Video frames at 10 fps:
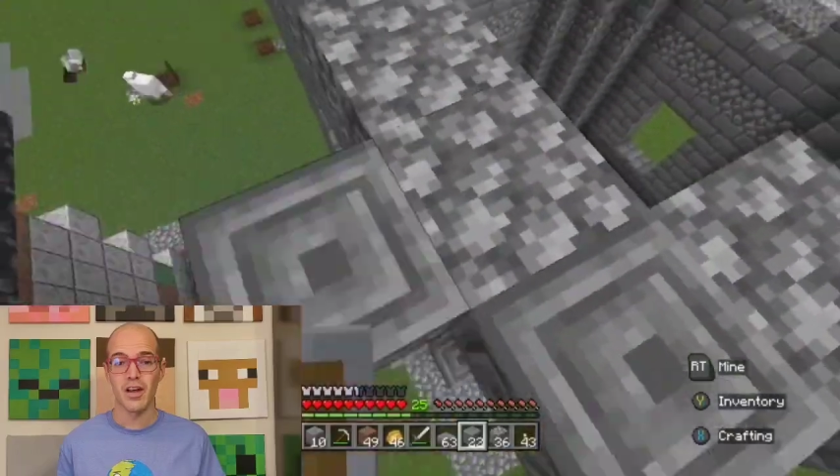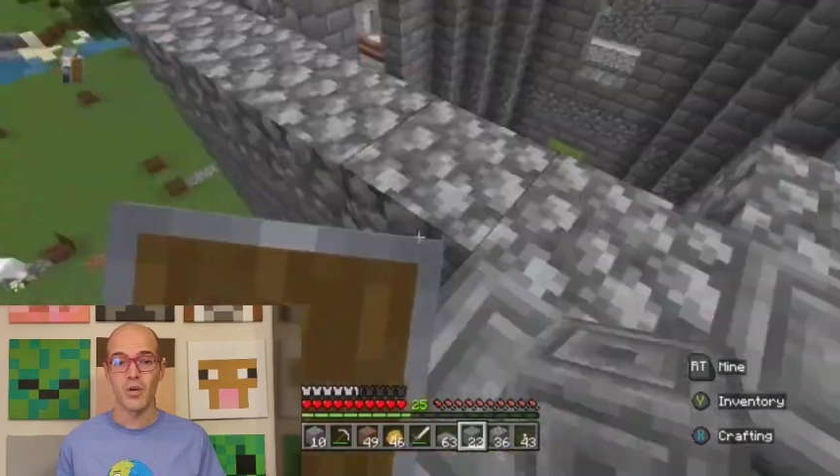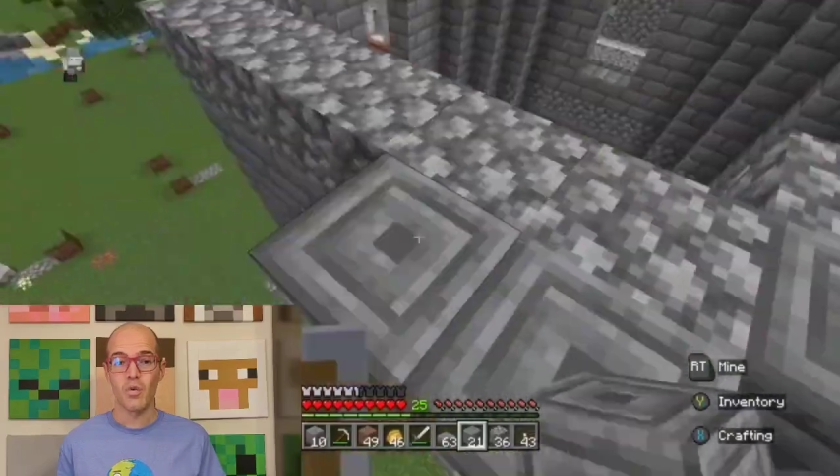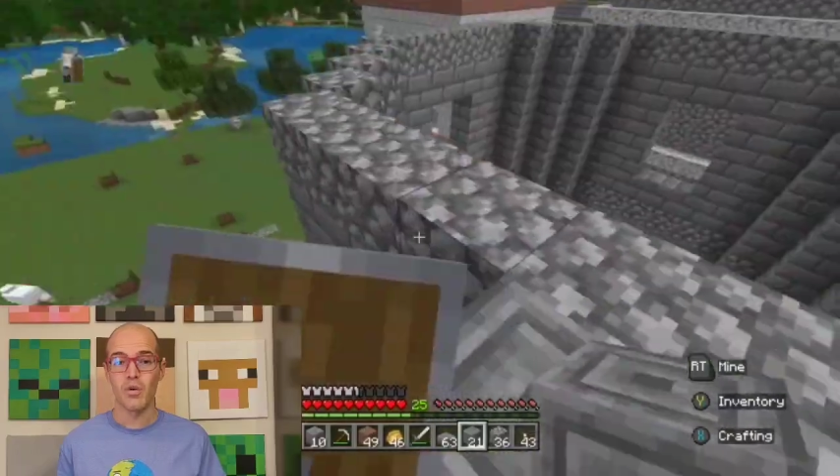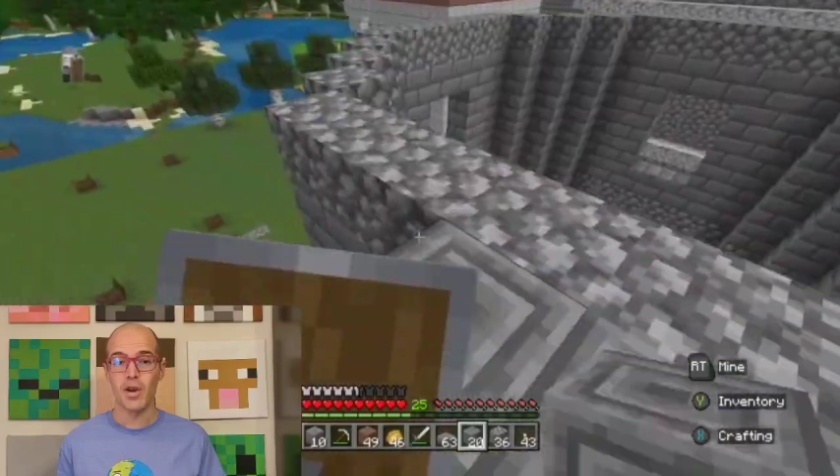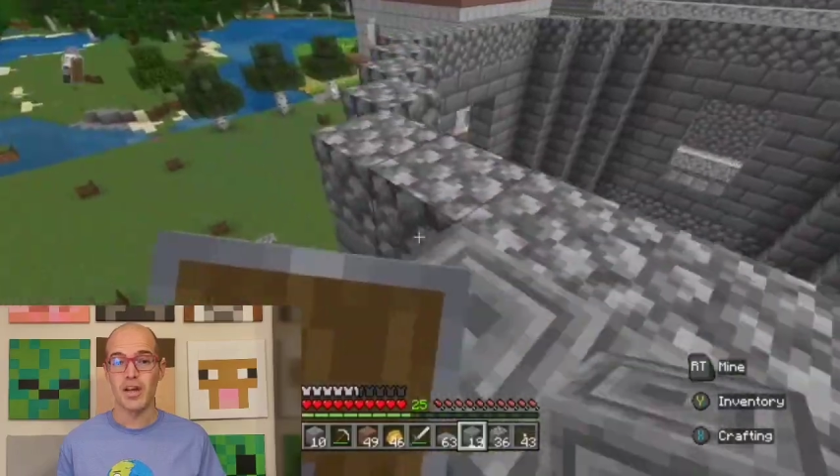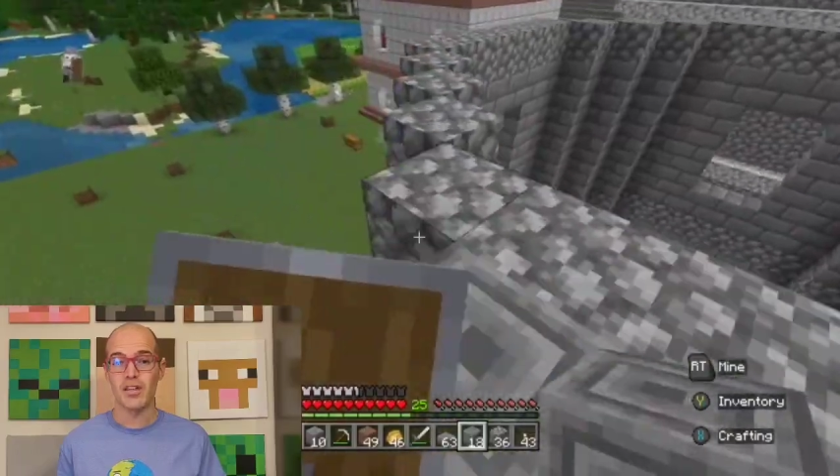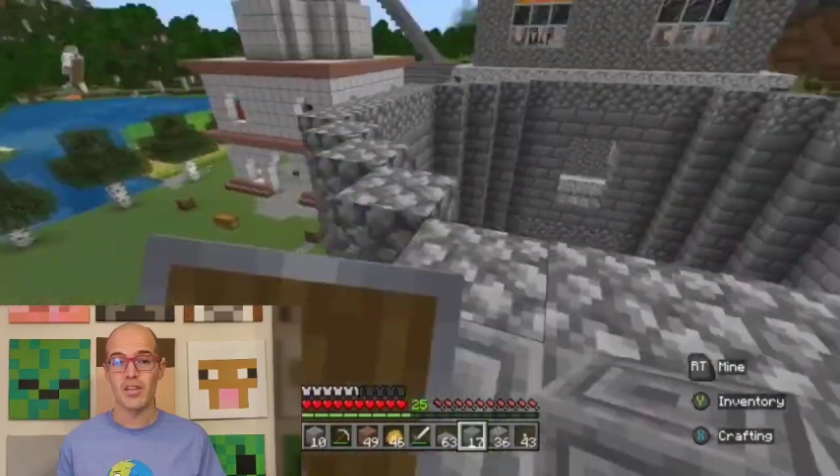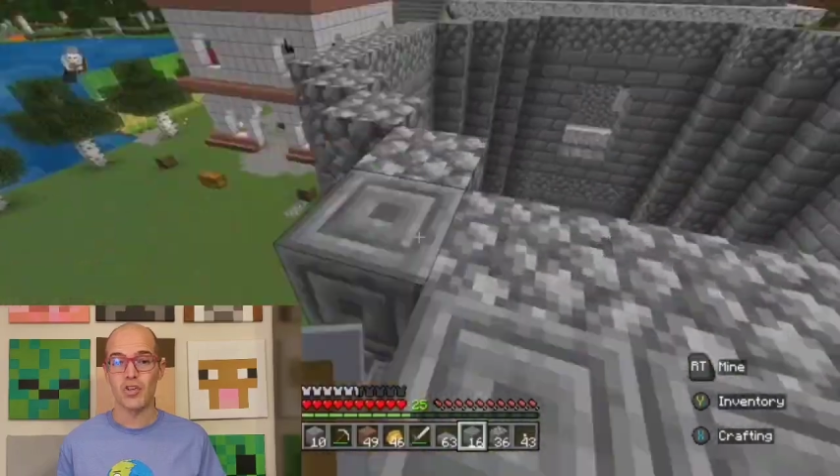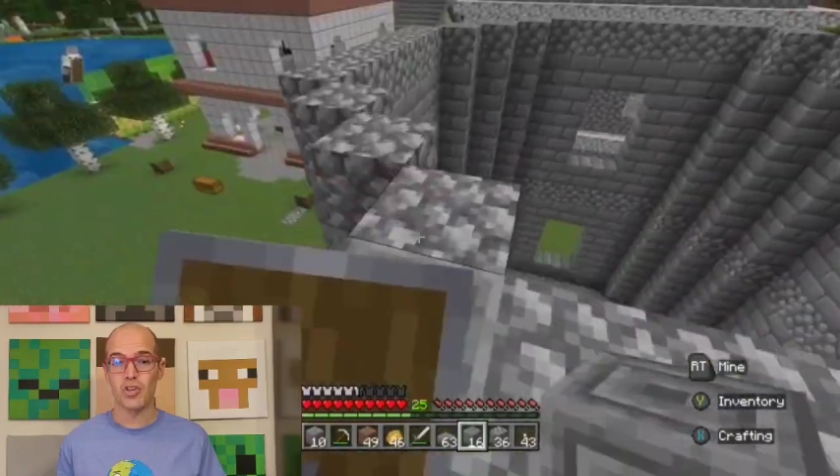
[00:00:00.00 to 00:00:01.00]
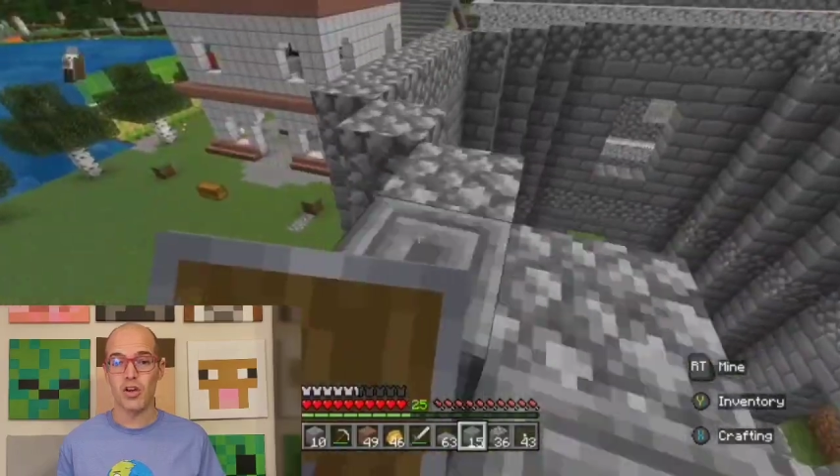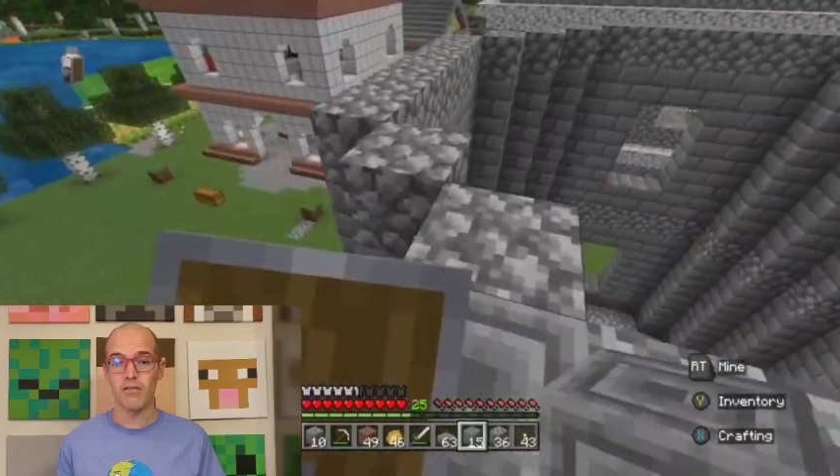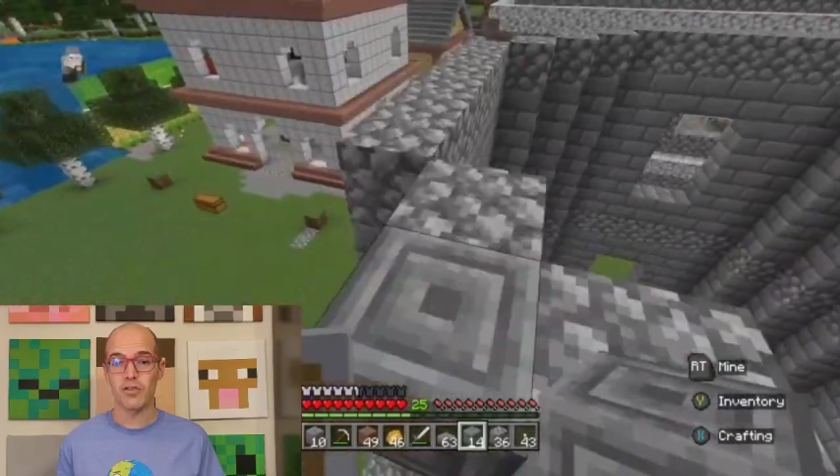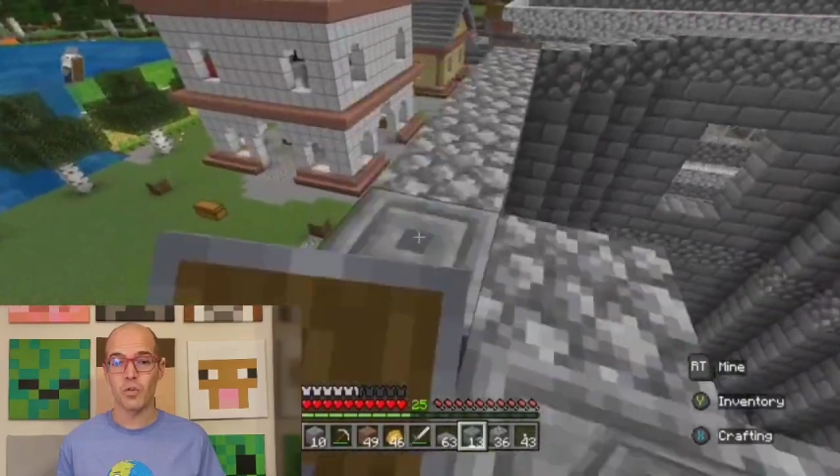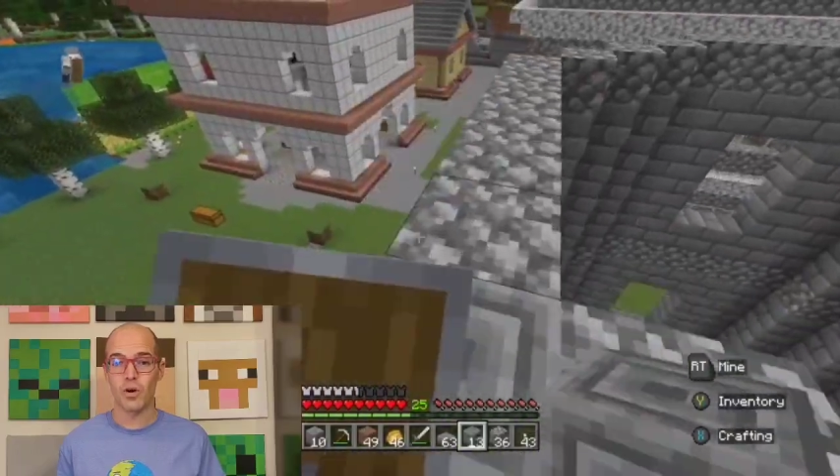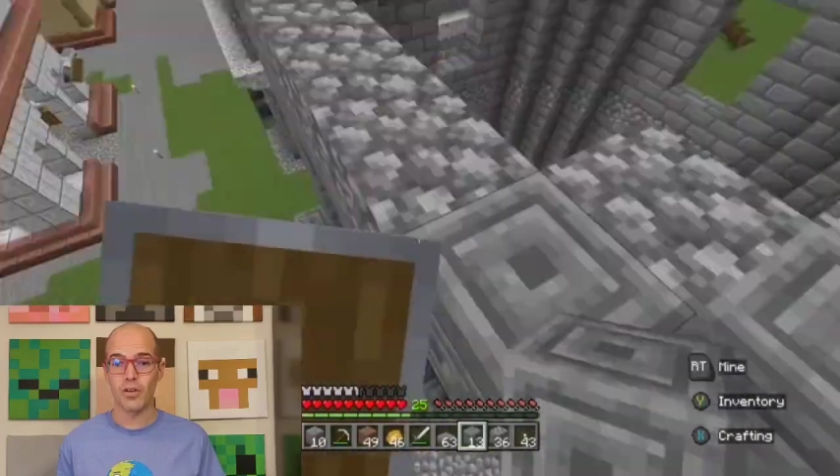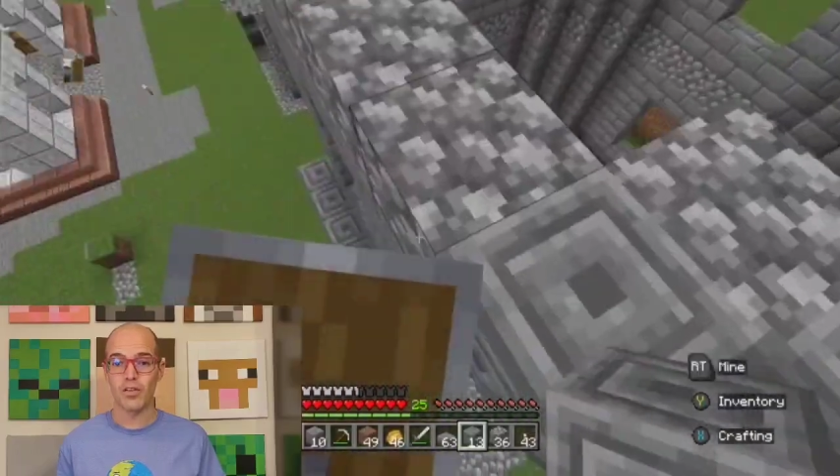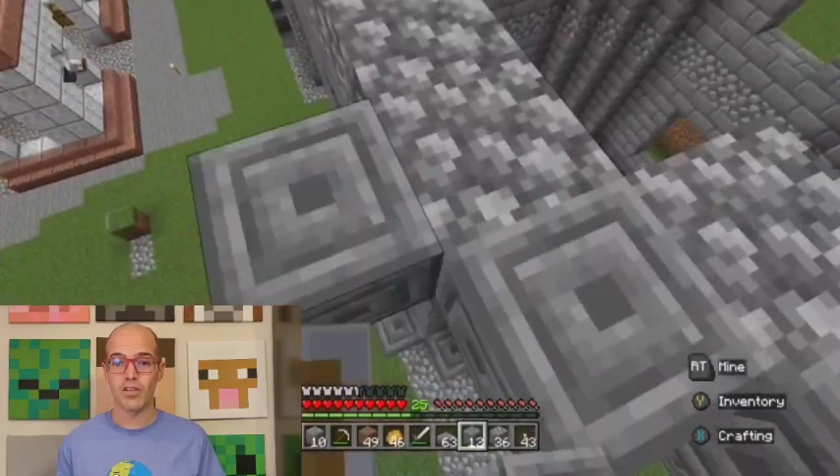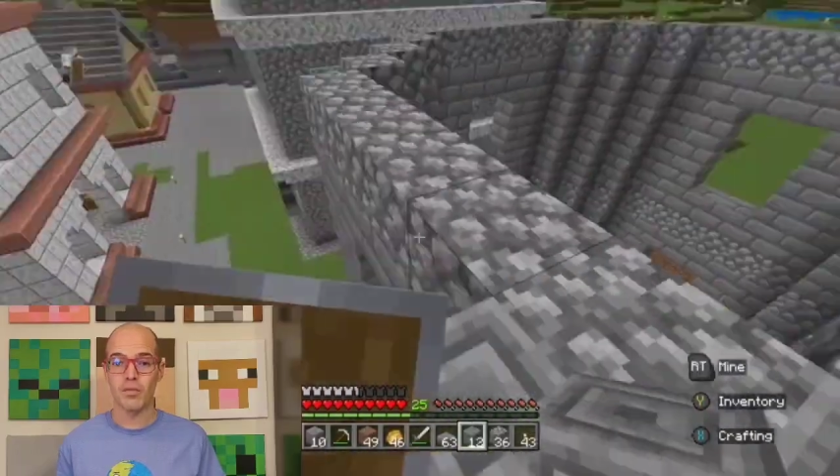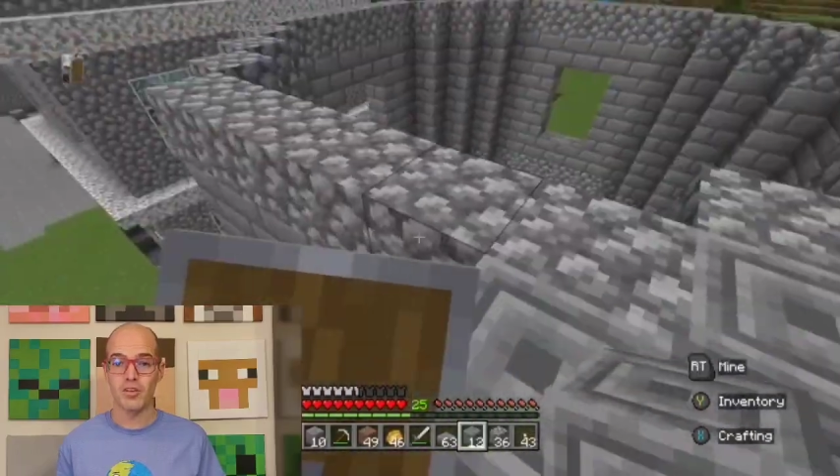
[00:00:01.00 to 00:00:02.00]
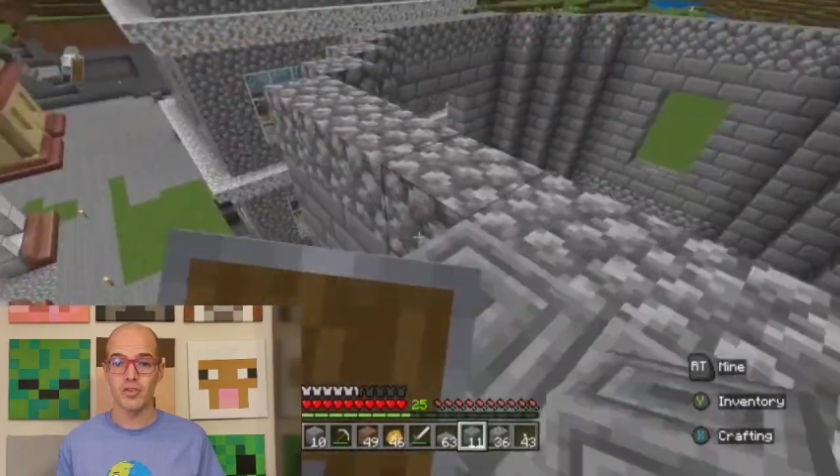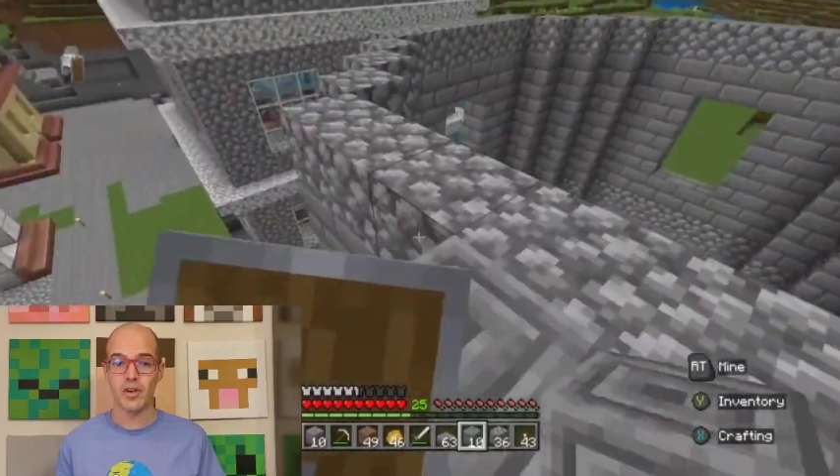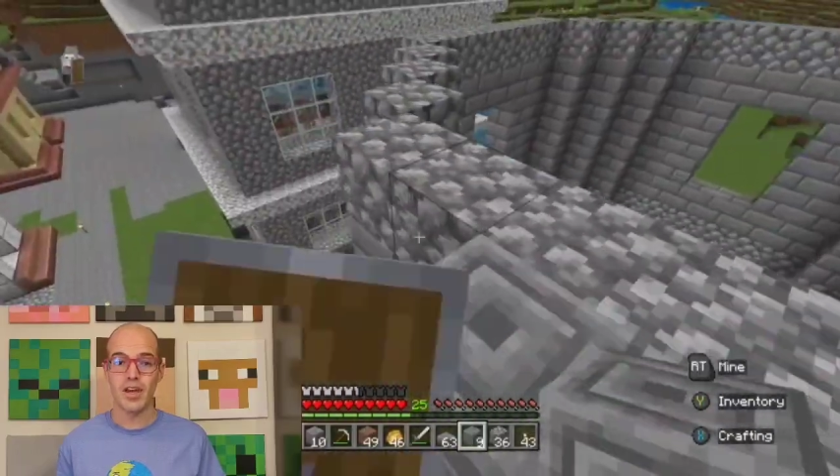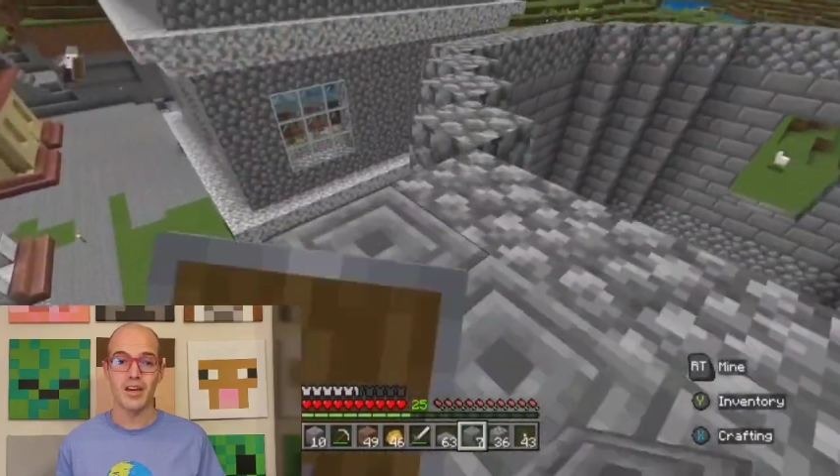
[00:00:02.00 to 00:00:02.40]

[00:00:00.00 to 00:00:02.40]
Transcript: we witness a shift towards symmetry